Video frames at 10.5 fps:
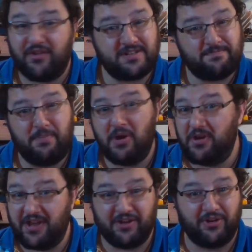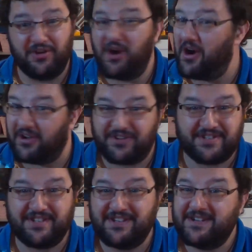it's burning or
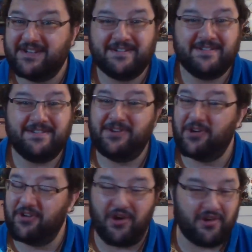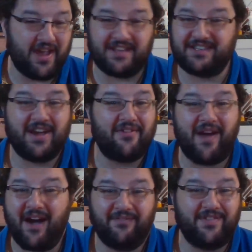not, you're not getting
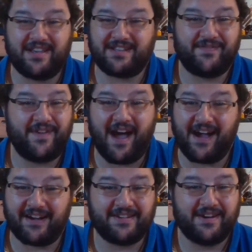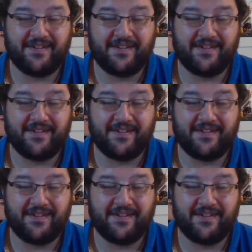around this fact.